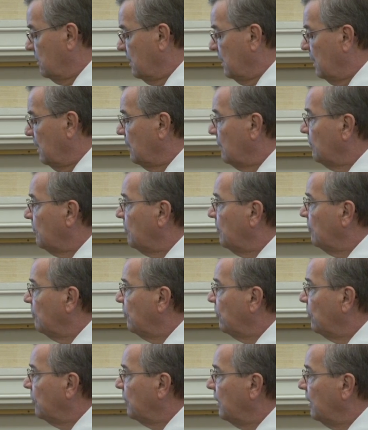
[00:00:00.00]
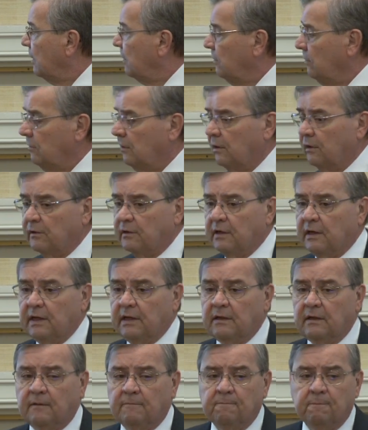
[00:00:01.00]
okay, before we get to our
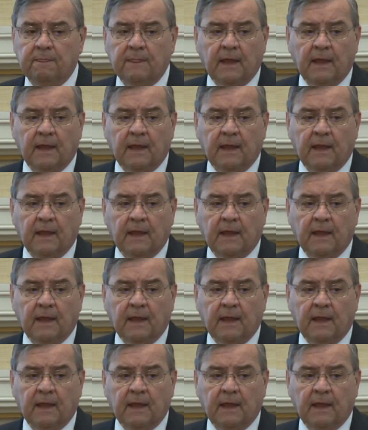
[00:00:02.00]
data.